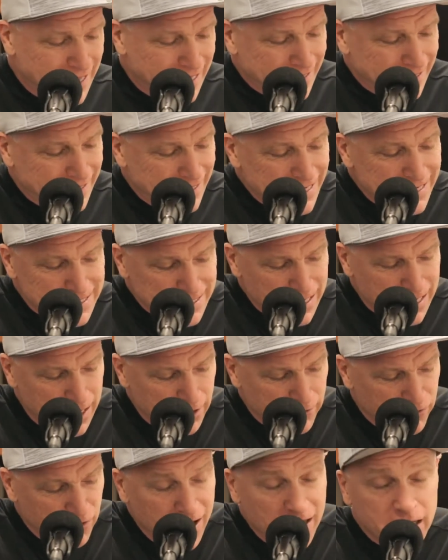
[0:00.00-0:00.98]
Lisa
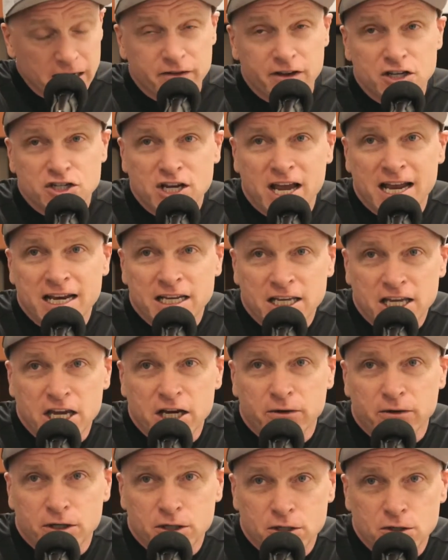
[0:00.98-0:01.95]
Ivanovich and
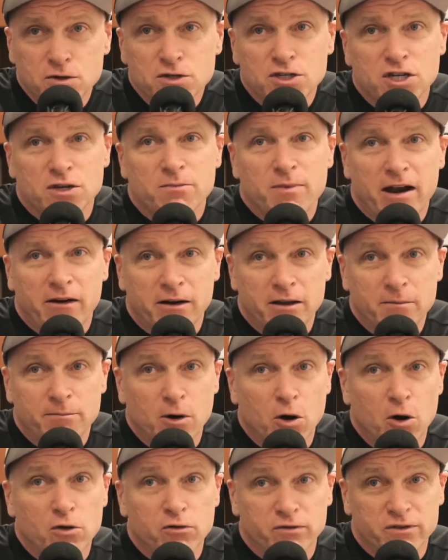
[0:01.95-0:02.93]
Kira Dusenberry
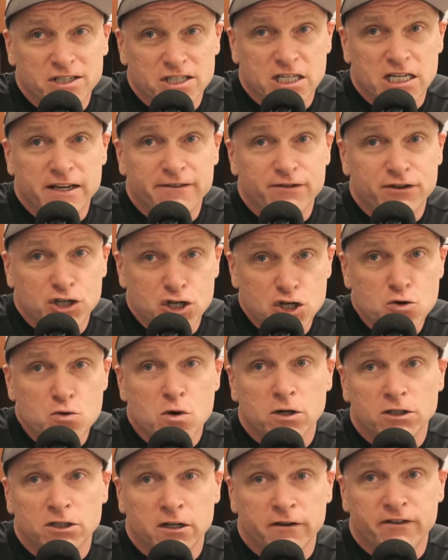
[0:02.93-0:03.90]
both received
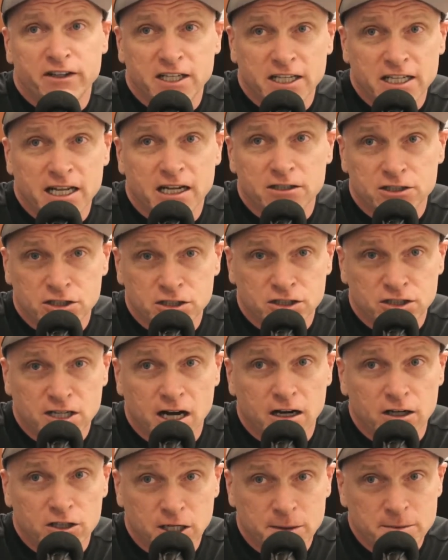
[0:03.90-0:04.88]
$250 in
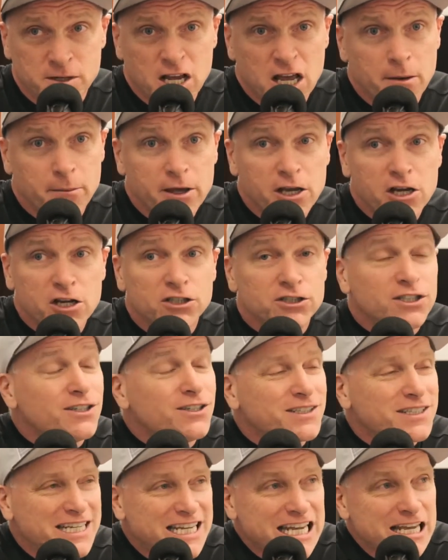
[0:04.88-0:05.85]
scholarships because
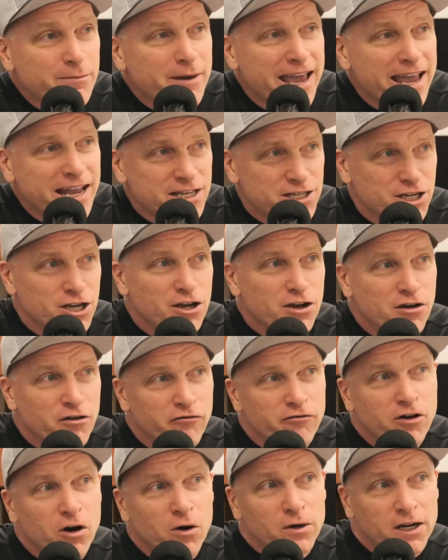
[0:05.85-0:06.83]
their teammates
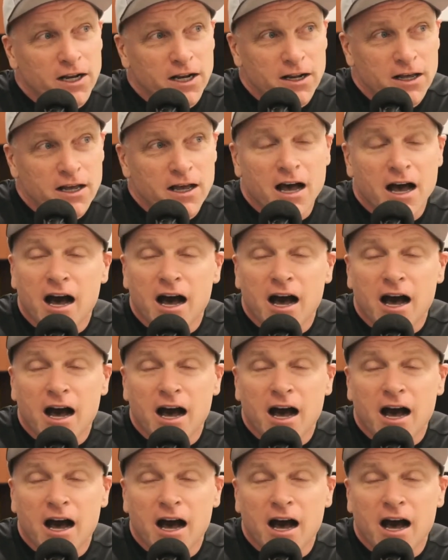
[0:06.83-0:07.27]
voted